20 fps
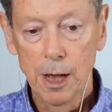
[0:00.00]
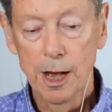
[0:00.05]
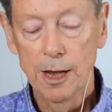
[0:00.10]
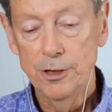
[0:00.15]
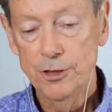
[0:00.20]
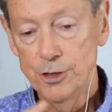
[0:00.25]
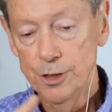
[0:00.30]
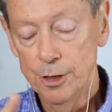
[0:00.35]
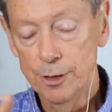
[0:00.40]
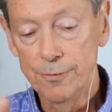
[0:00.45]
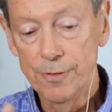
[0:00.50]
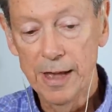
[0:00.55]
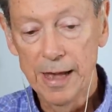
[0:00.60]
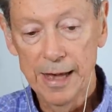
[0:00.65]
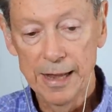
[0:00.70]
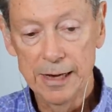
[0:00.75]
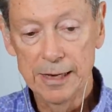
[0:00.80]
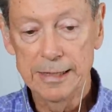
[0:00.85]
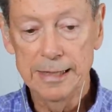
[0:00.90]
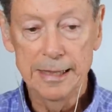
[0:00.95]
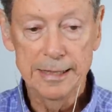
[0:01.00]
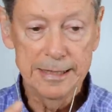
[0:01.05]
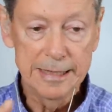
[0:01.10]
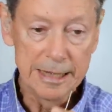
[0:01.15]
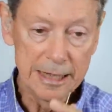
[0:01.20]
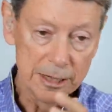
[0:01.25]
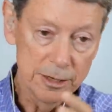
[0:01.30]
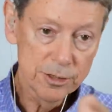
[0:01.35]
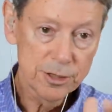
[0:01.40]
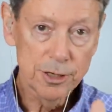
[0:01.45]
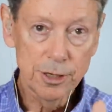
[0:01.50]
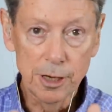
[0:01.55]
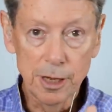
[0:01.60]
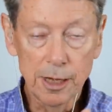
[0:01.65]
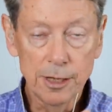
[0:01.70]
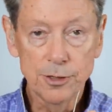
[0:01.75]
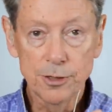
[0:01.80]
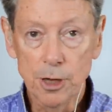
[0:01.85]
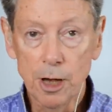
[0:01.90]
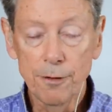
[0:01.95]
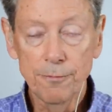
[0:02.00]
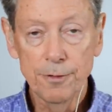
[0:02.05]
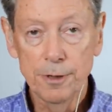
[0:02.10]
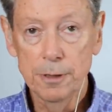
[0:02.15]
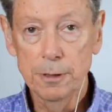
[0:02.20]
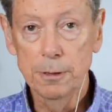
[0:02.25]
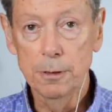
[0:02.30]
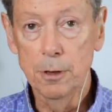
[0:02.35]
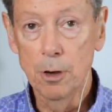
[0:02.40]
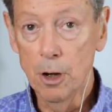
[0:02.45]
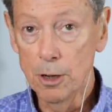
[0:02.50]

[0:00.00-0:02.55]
I should have added that the insula is often